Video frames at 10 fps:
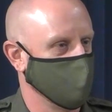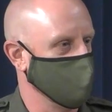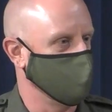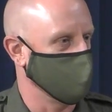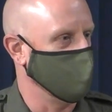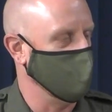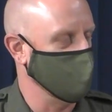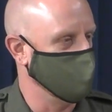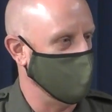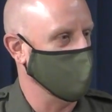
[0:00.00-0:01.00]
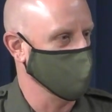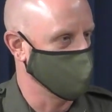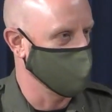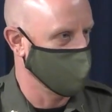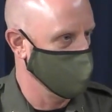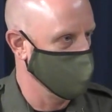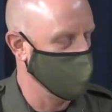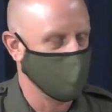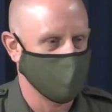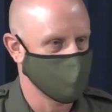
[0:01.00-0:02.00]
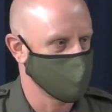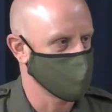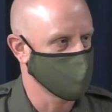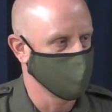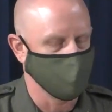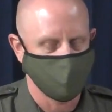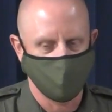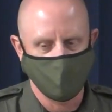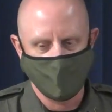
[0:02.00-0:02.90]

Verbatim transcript: really provide value to the community and not just the schools. And